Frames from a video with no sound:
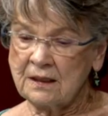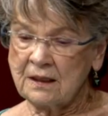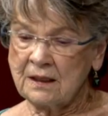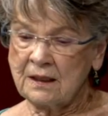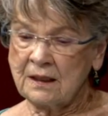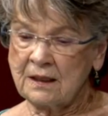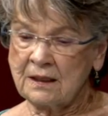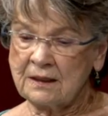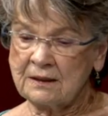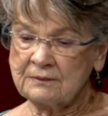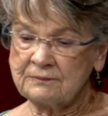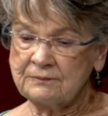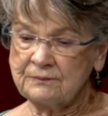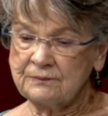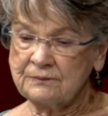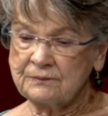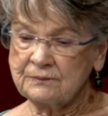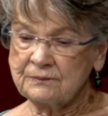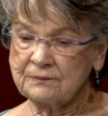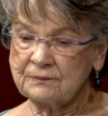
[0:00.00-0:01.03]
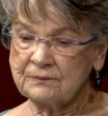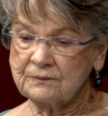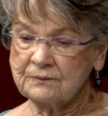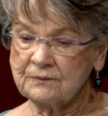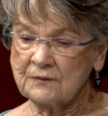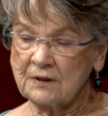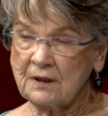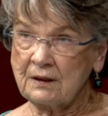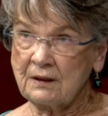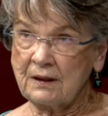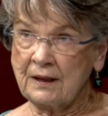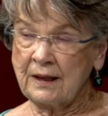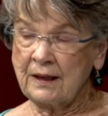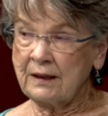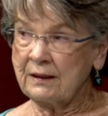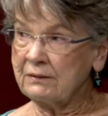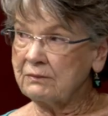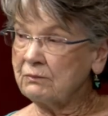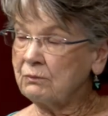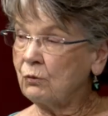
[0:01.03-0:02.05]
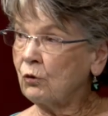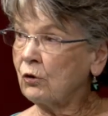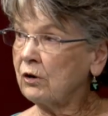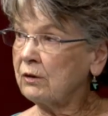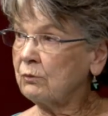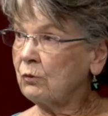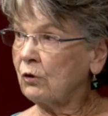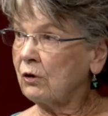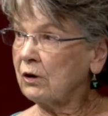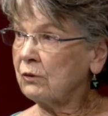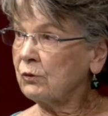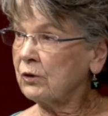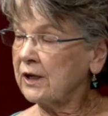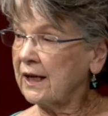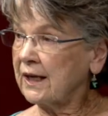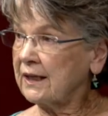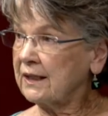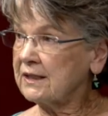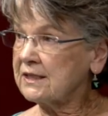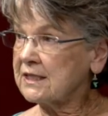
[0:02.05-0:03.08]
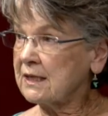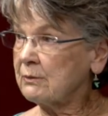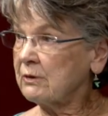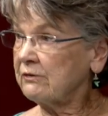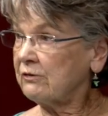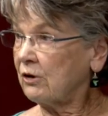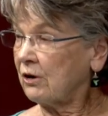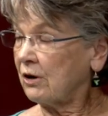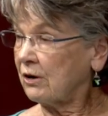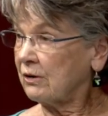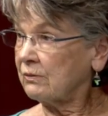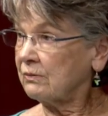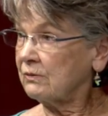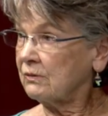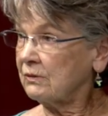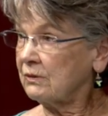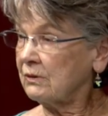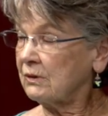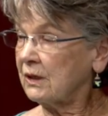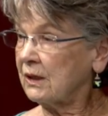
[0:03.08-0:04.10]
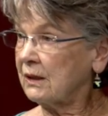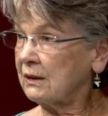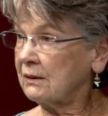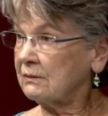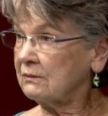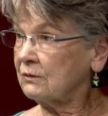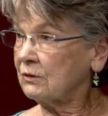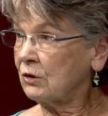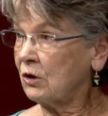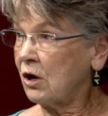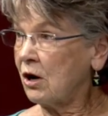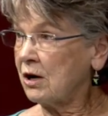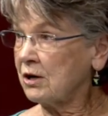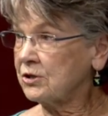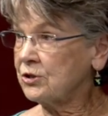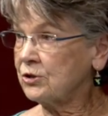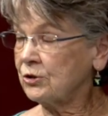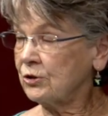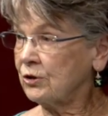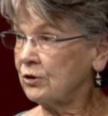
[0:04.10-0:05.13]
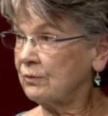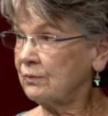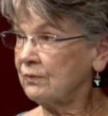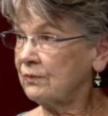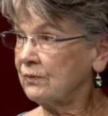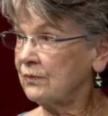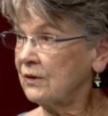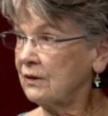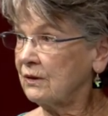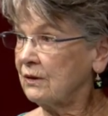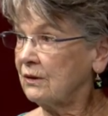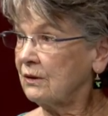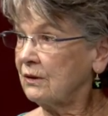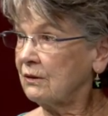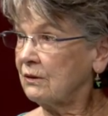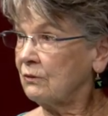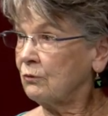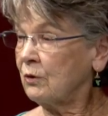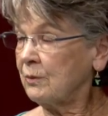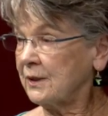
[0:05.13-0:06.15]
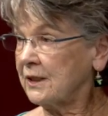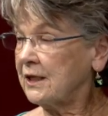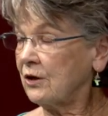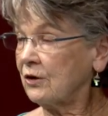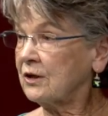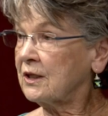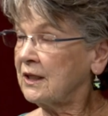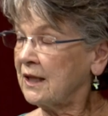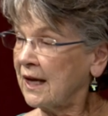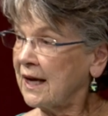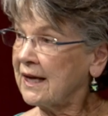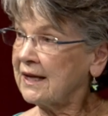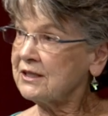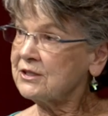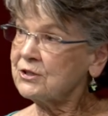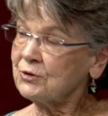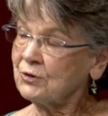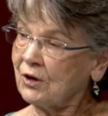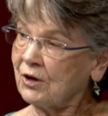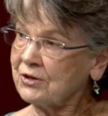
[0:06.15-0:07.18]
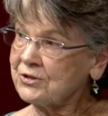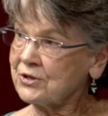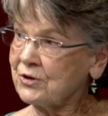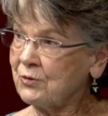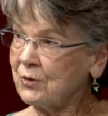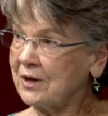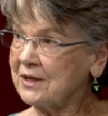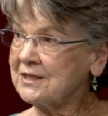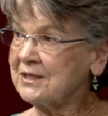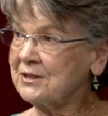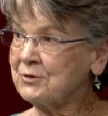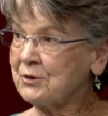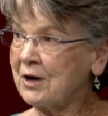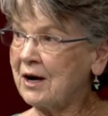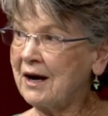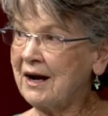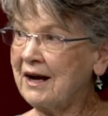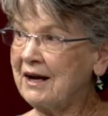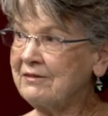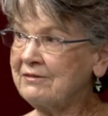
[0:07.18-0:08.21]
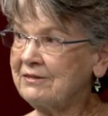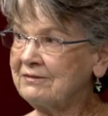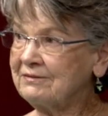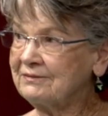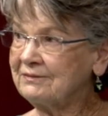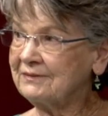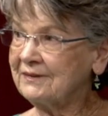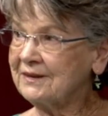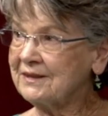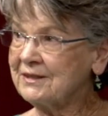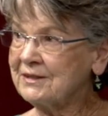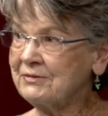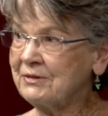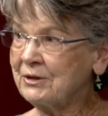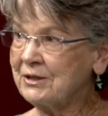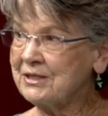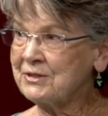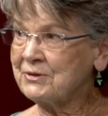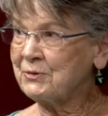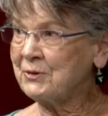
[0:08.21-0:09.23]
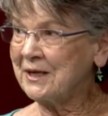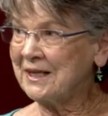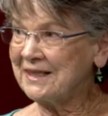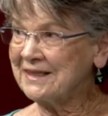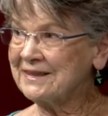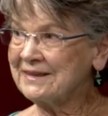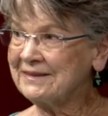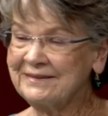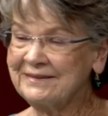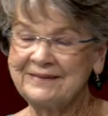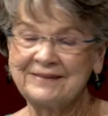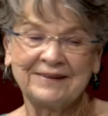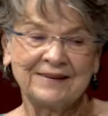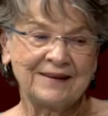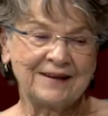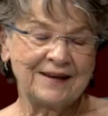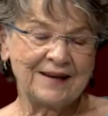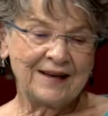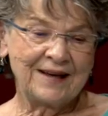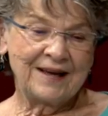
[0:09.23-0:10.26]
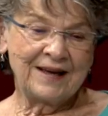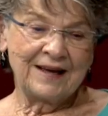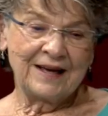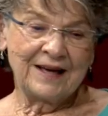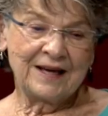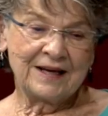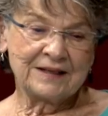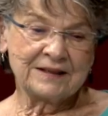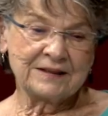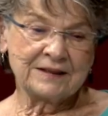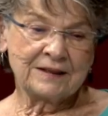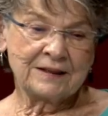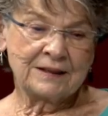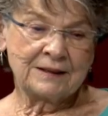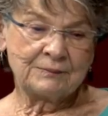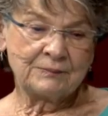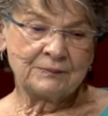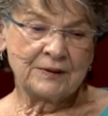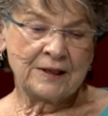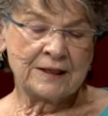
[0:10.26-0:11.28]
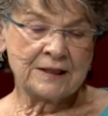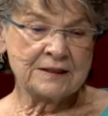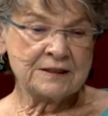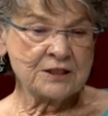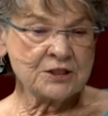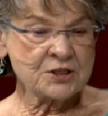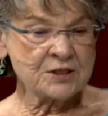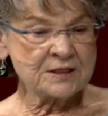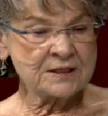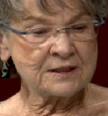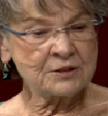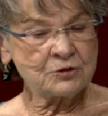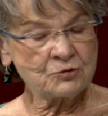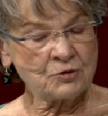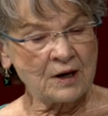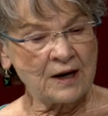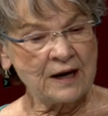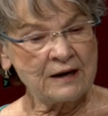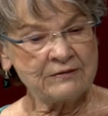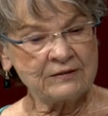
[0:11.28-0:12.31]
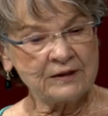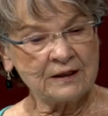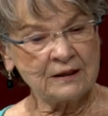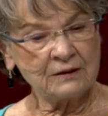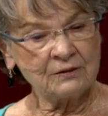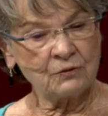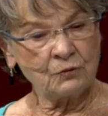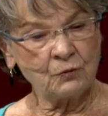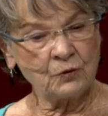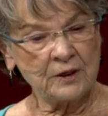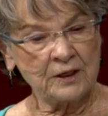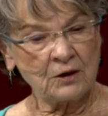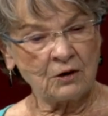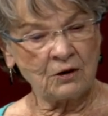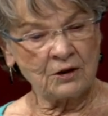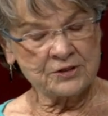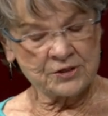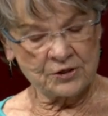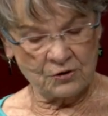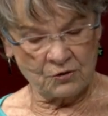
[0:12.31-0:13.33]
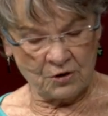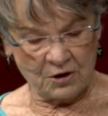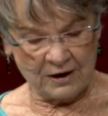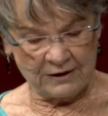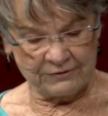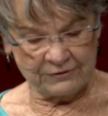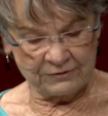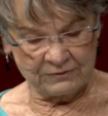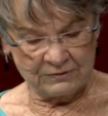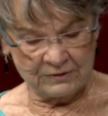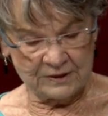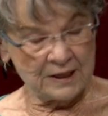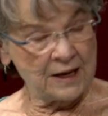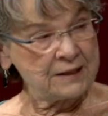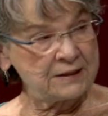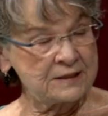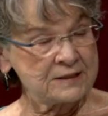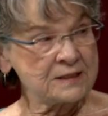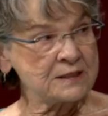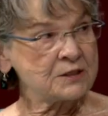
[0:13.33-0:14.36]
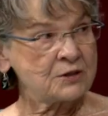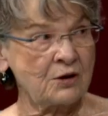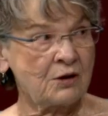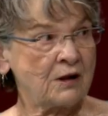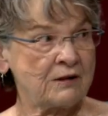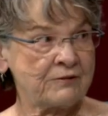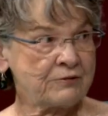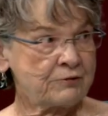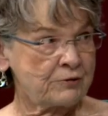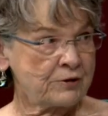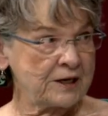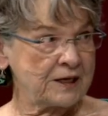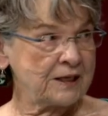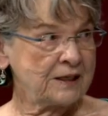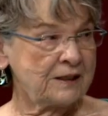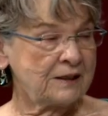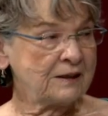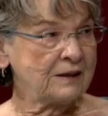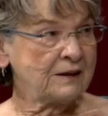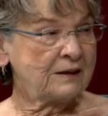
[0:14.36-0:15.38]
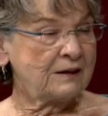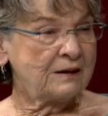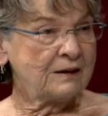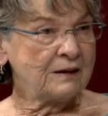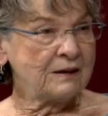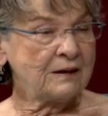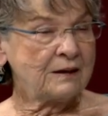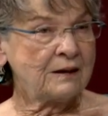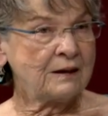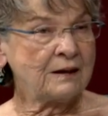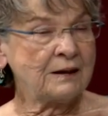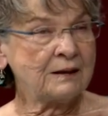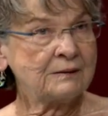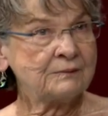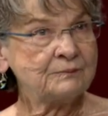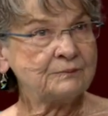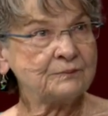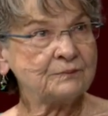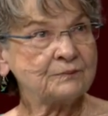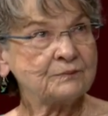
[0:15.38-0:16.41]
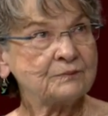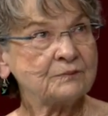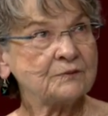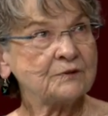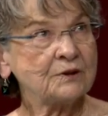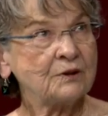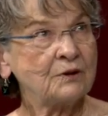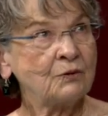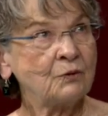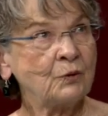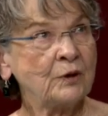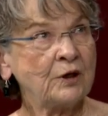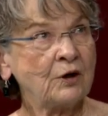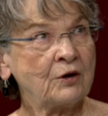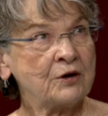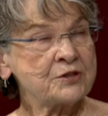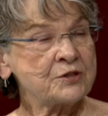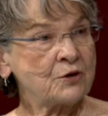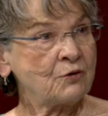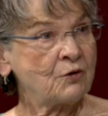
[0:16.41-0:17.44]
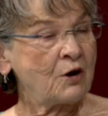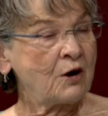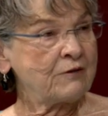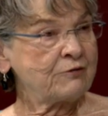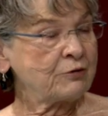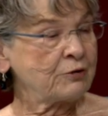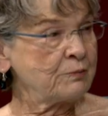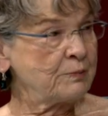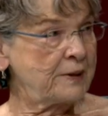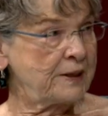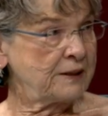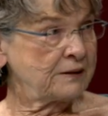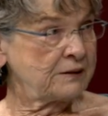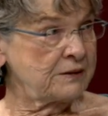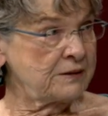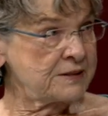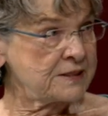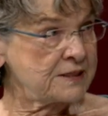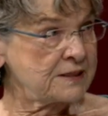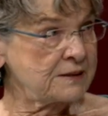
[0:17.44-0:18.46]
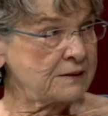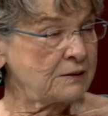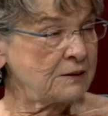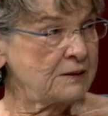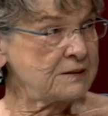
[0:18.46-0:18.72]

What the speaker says: And more we're getting some of our long-term WomenCare clients who also want to drive. It's very sweet. Mm-hmm. And in addition to the driving, we also offer, and this is all free, mm-hmm. We also offer meals.